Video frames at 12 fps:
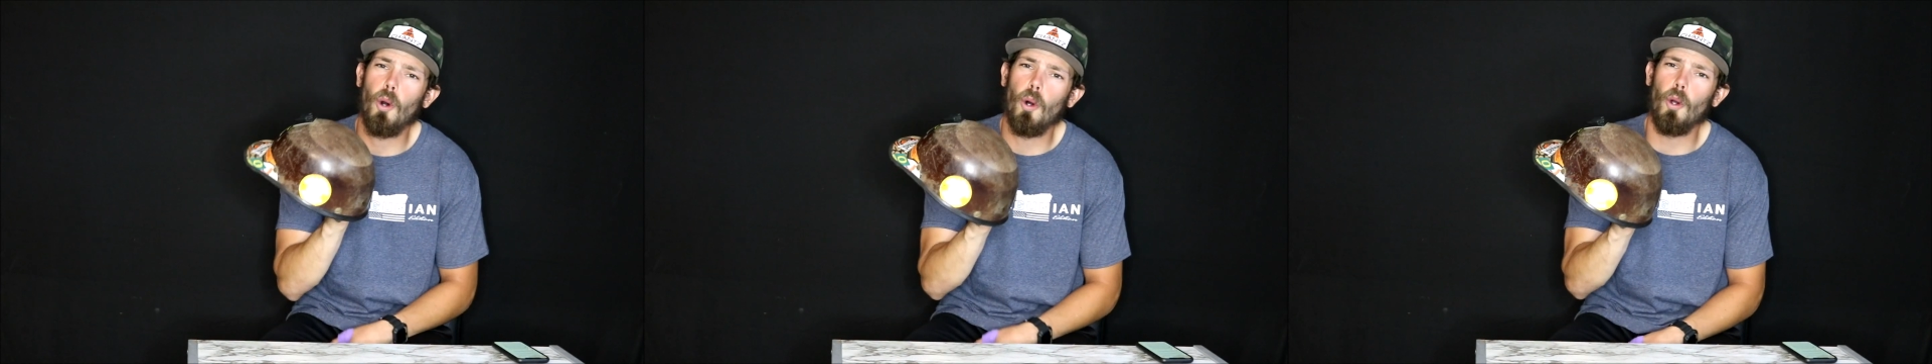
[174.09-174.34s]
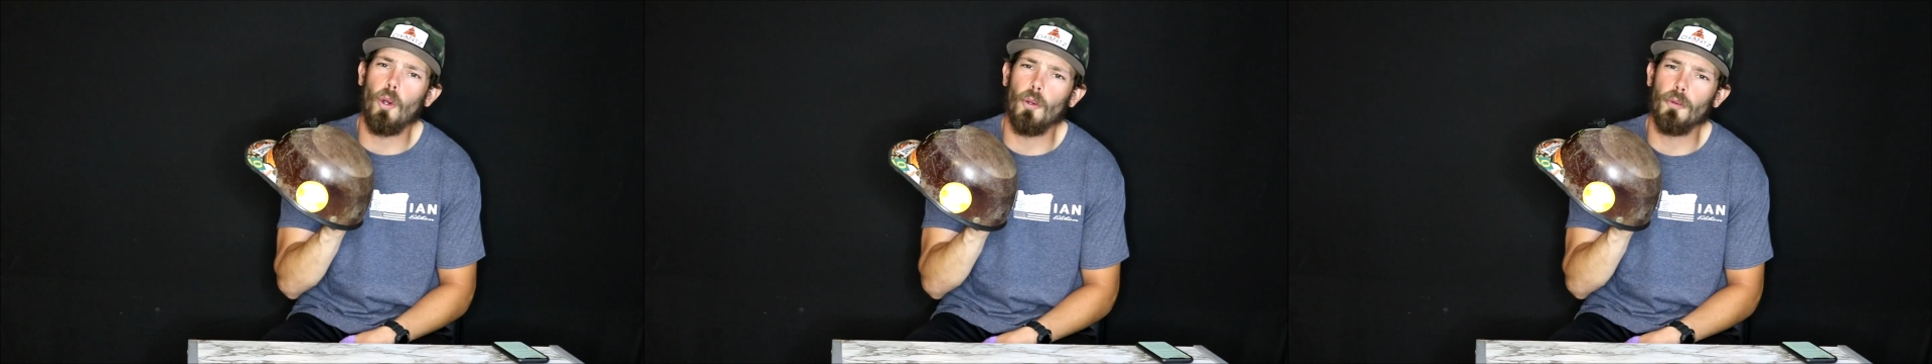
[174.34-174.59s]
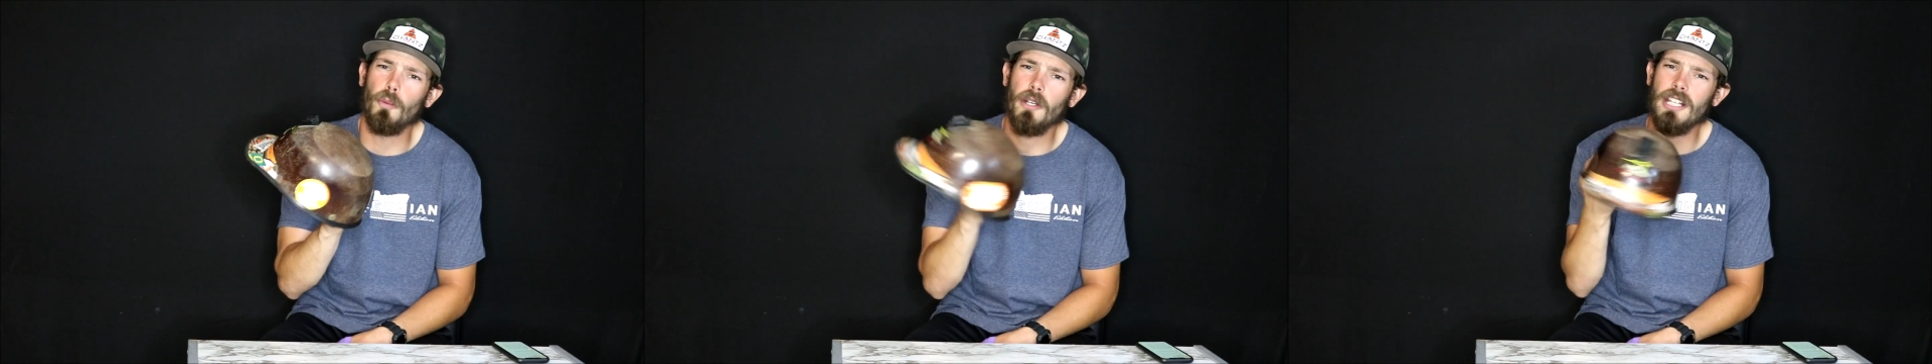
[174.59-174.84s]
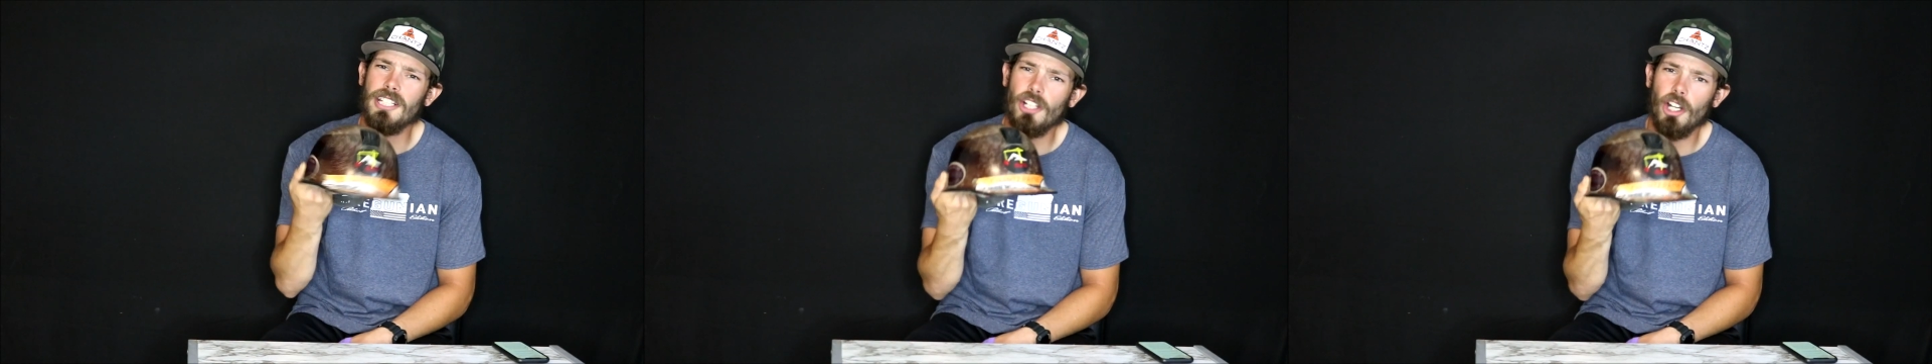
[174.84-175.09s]
old
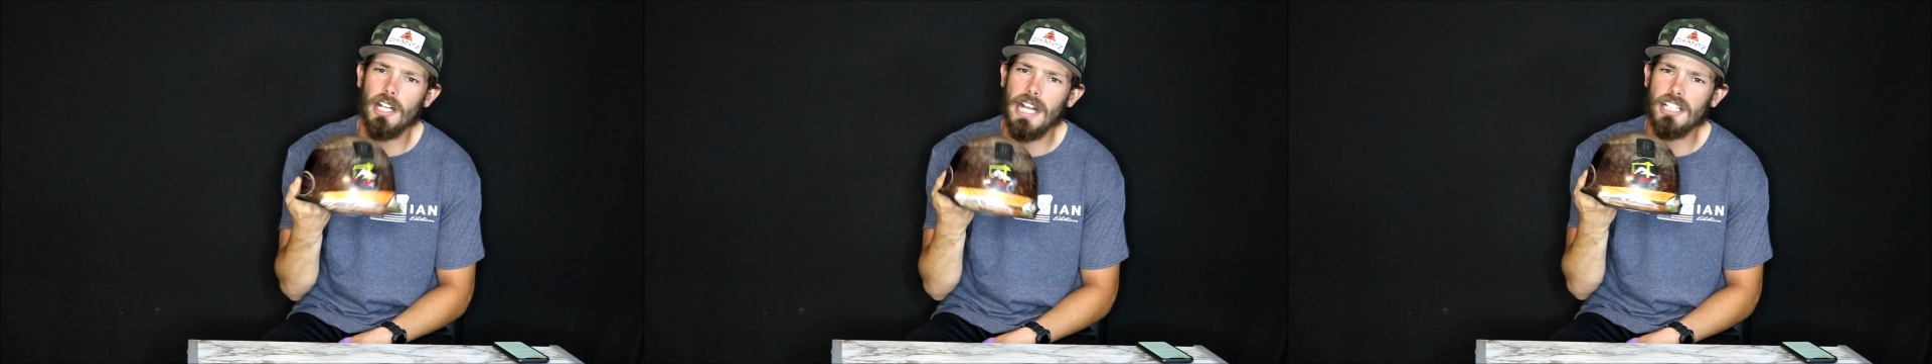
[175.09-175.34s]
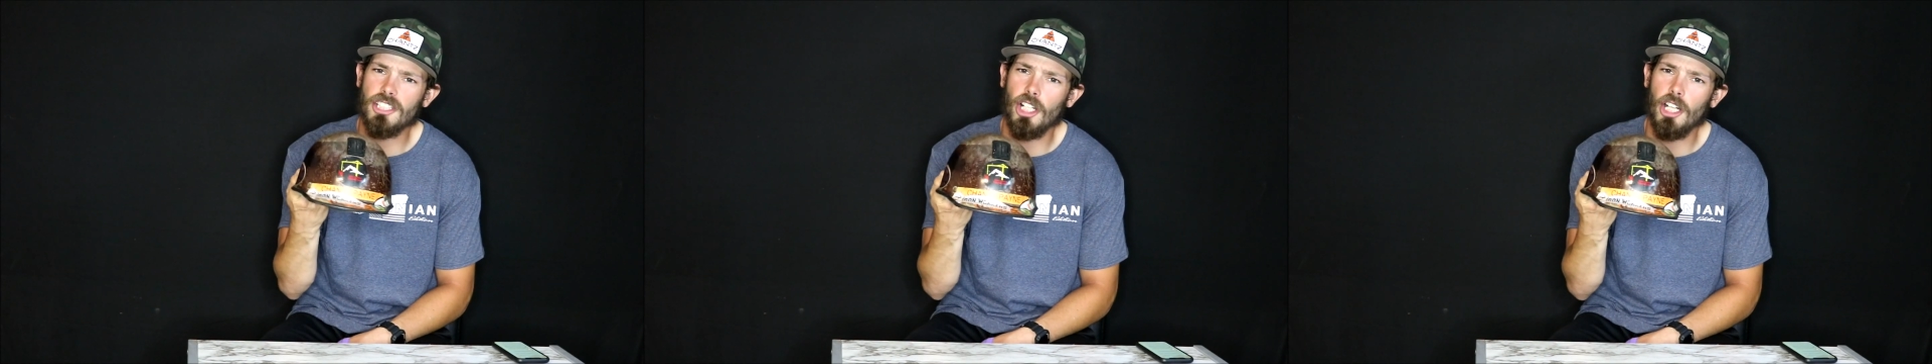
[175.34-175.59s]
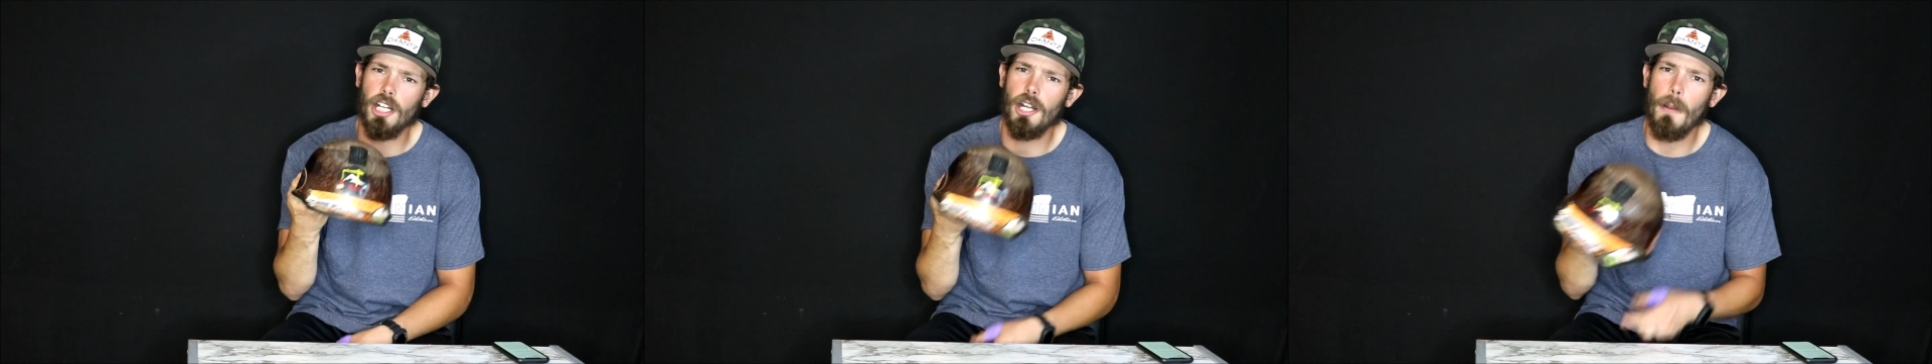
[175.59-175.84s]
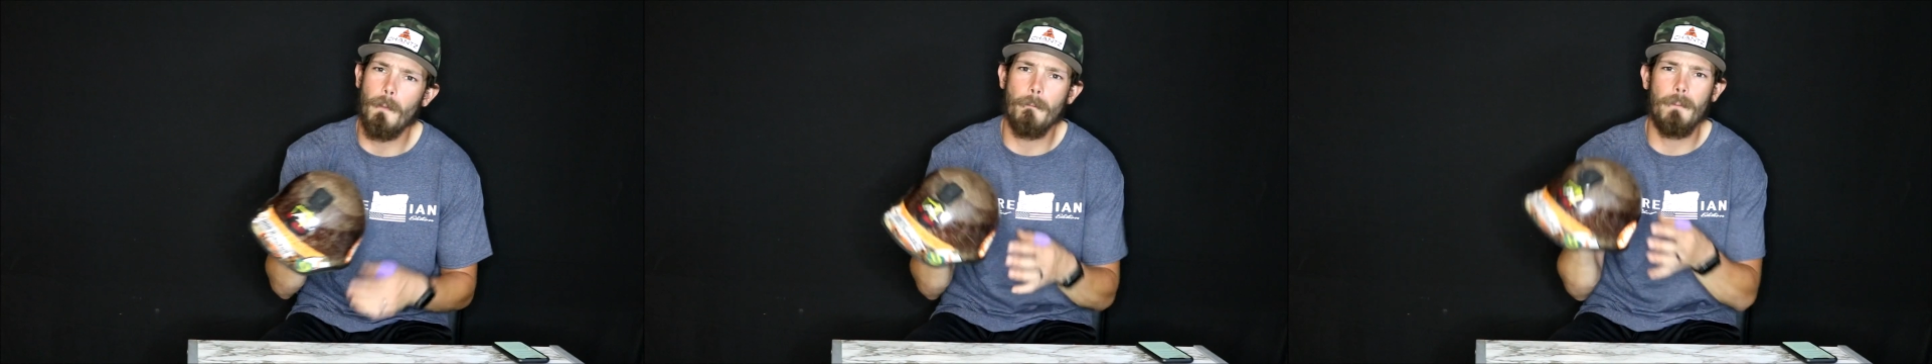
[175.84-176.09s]
one of these hard hats
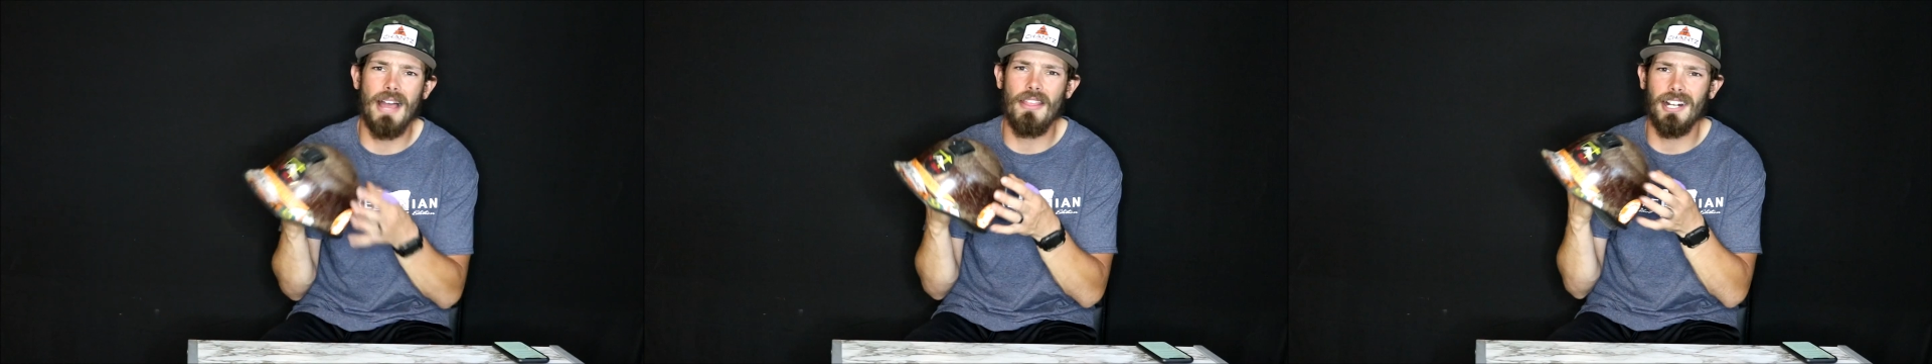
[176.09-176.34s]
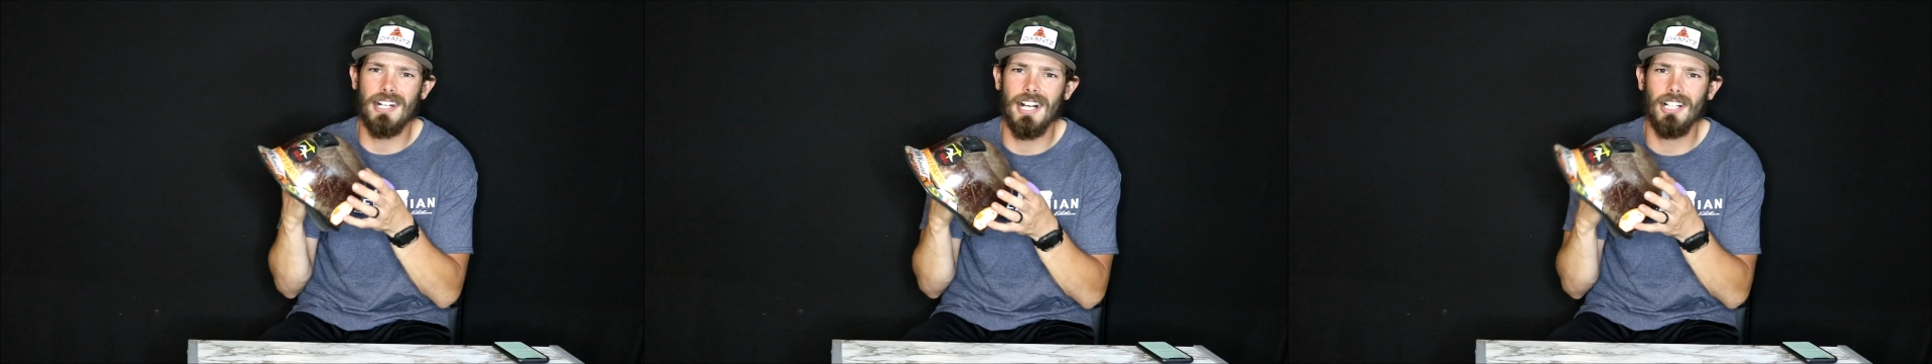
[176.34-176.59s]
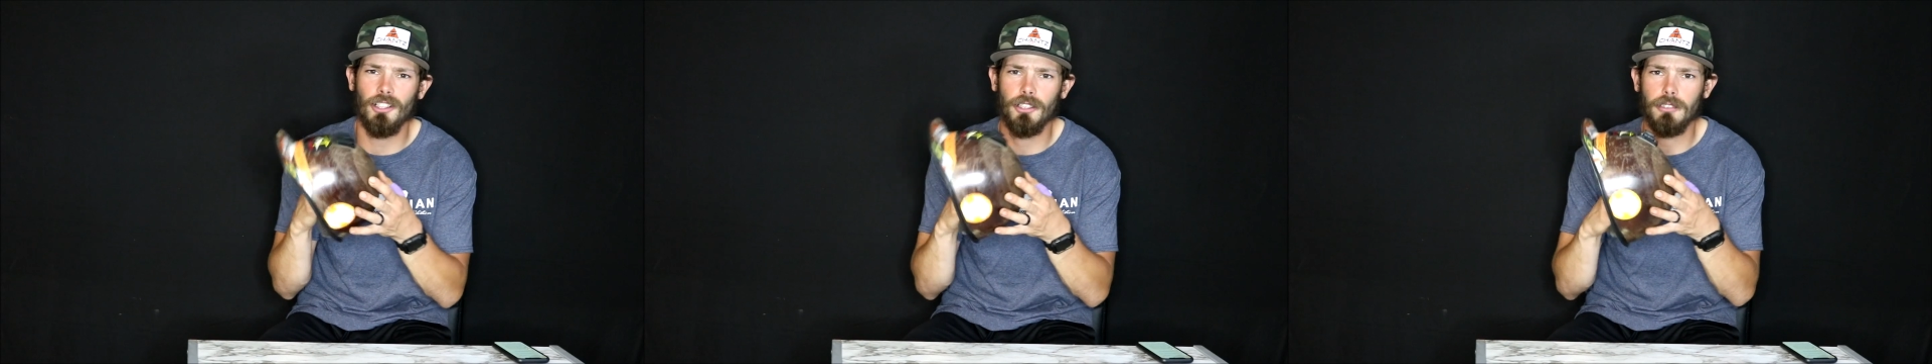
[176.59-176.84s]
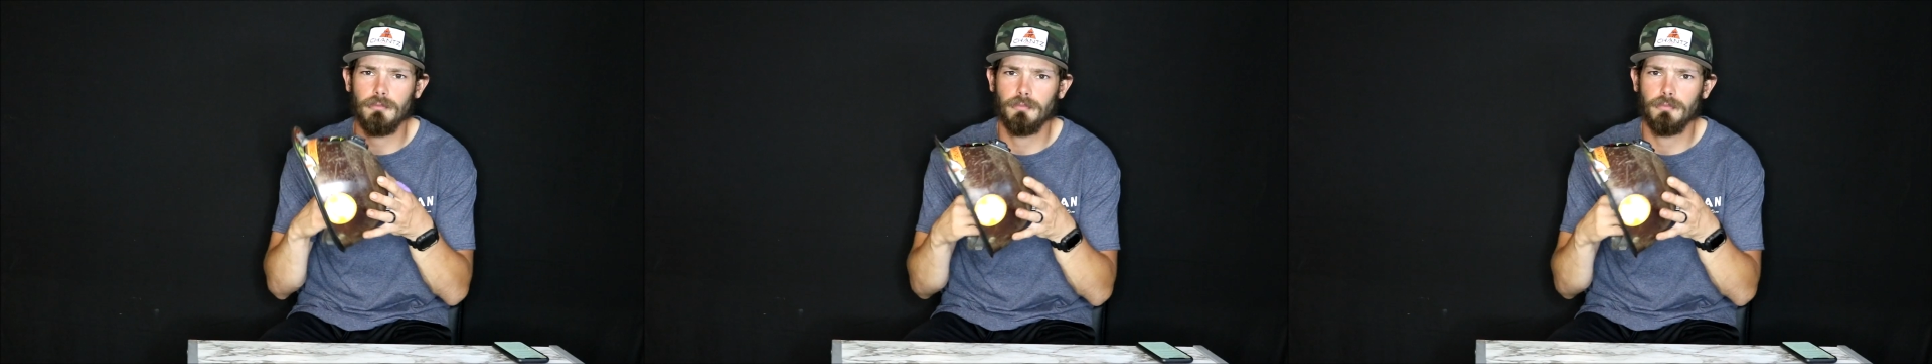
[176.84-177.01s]
are by the color.